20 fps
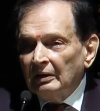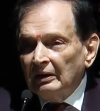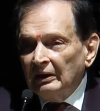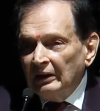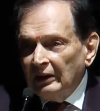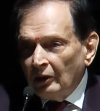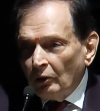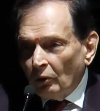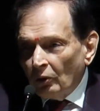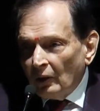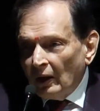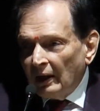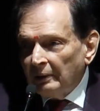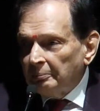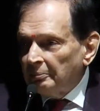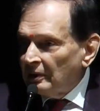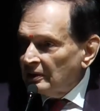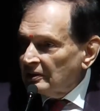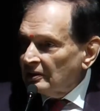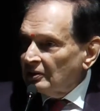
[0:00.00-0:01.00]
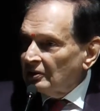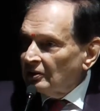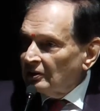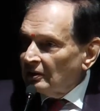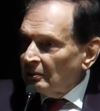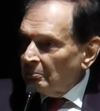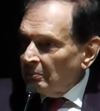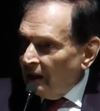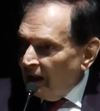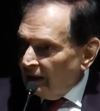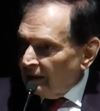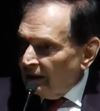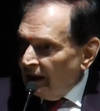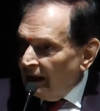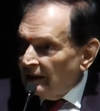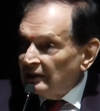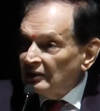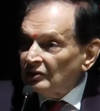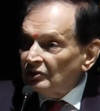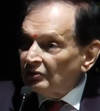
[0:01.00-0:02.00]
E. coli present in the blood,
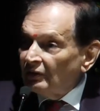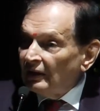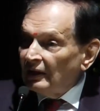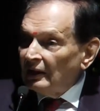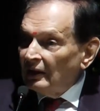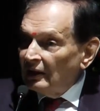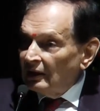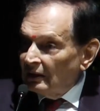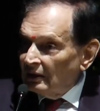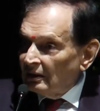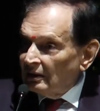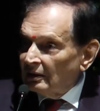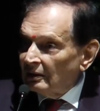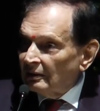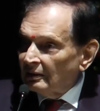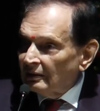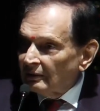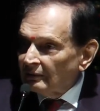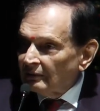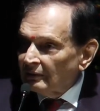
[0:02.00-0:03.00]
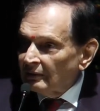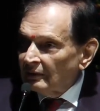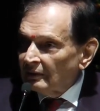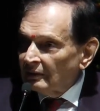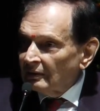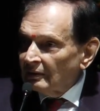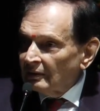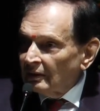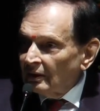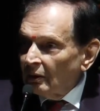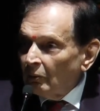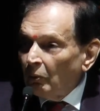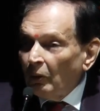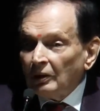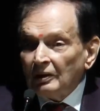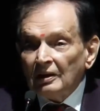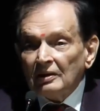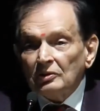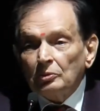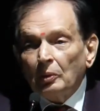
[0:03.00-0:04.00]
and he's very ill.
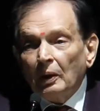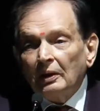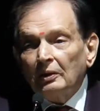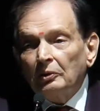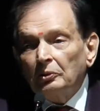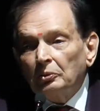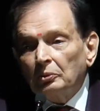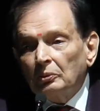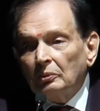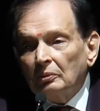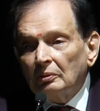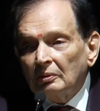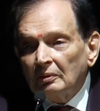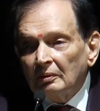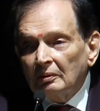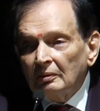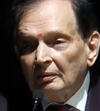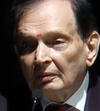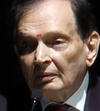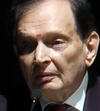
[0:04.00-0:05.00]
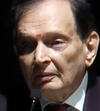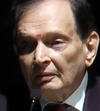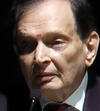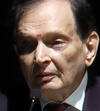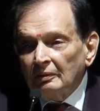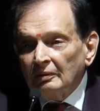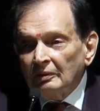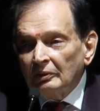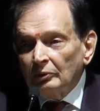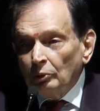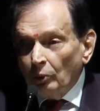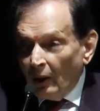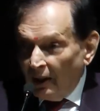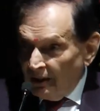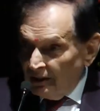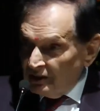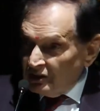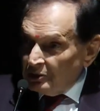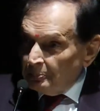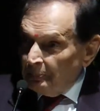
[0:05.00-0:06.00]
What does one do? Do
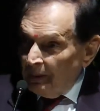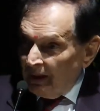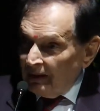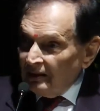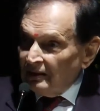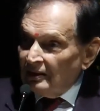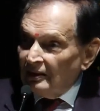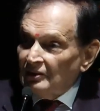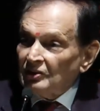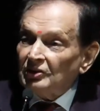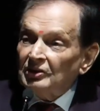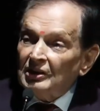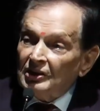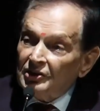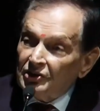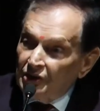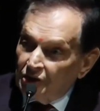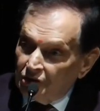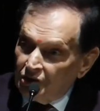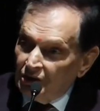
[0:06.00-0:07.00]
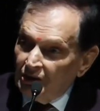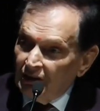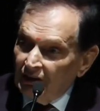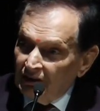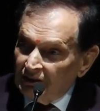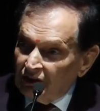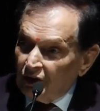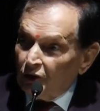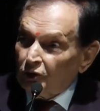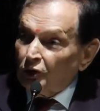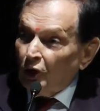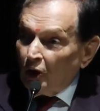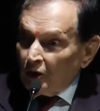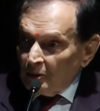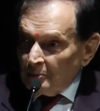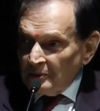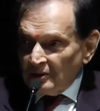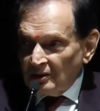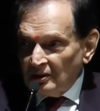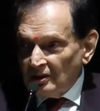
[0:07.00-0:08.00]
I respect his decision, his
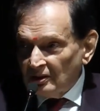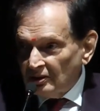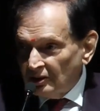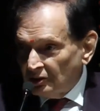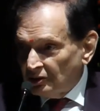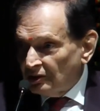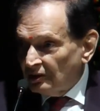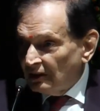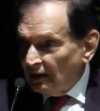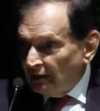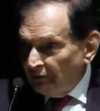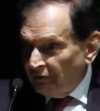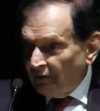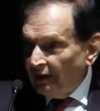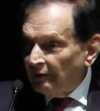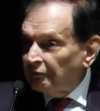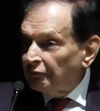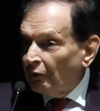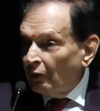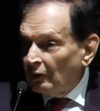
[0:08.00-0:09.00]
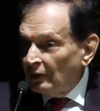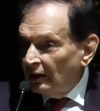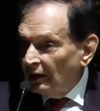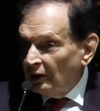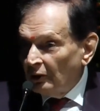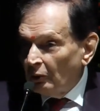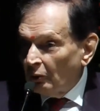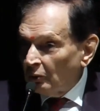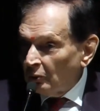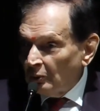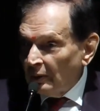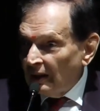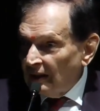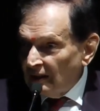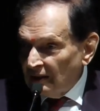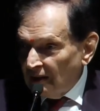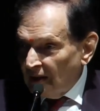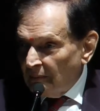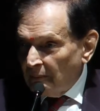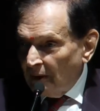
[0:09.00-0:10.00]
autonomous decision, that if I fall ill, don't do
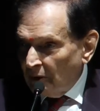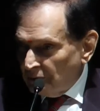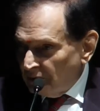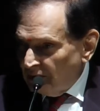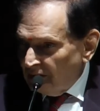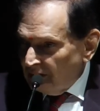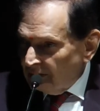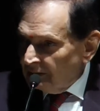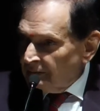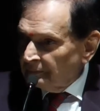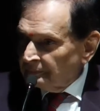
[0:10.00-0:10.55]
anything about it?